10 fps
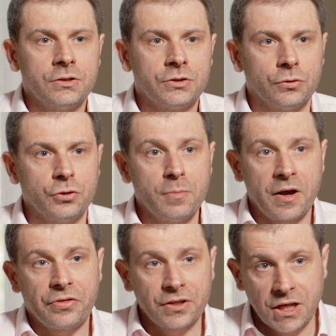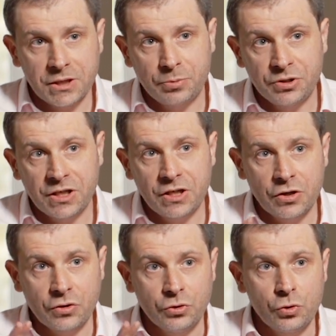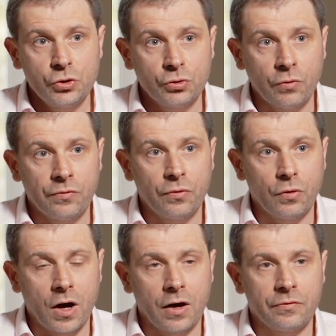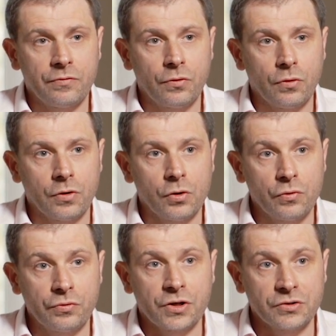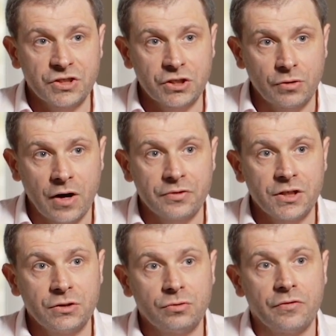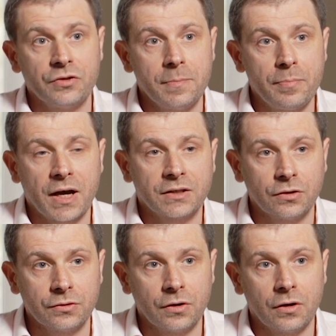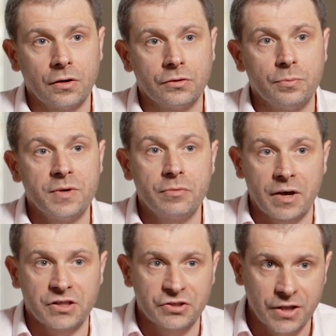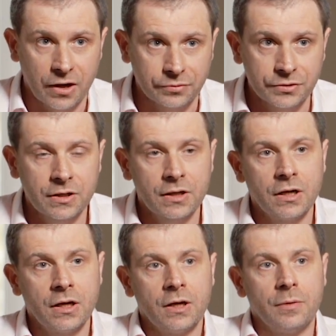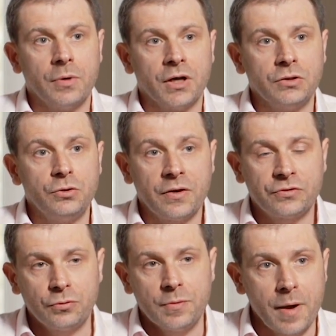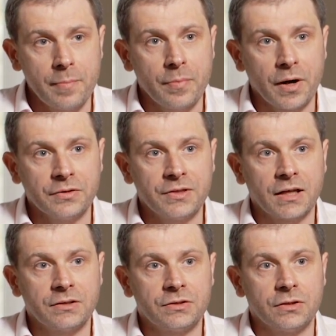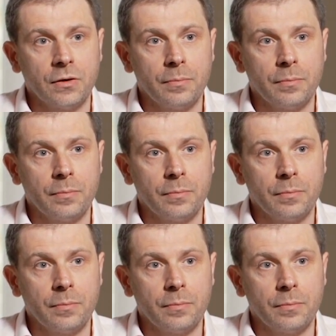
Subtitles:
So you might think that it's particularly unusual for a low-frequency drive unit to have an impact on the mid-range sound. But you have to remember that